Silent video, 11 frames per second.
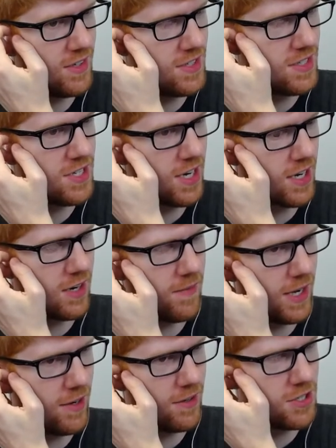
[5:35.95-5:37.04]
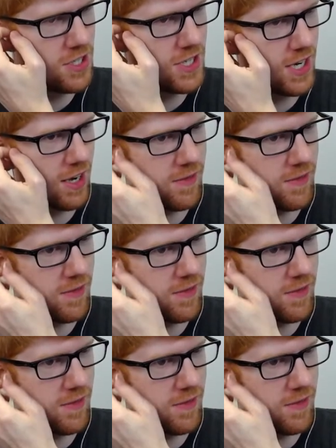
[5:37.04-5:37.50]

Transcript: Is he talking about? She talking